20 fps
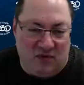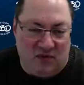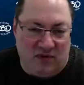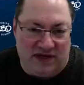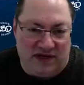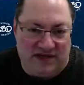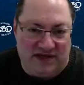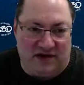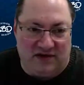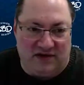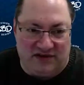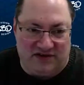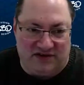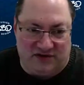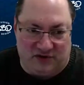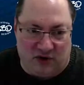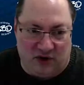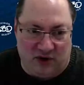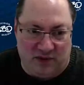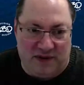We tell the
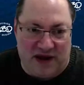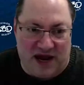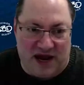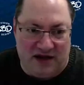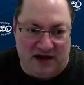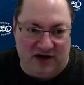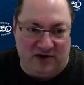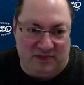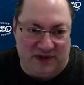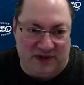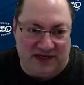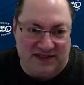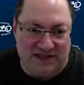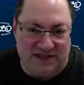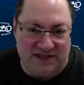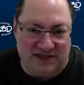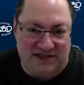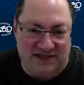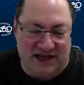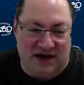story behind your
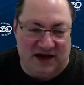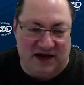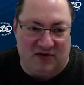business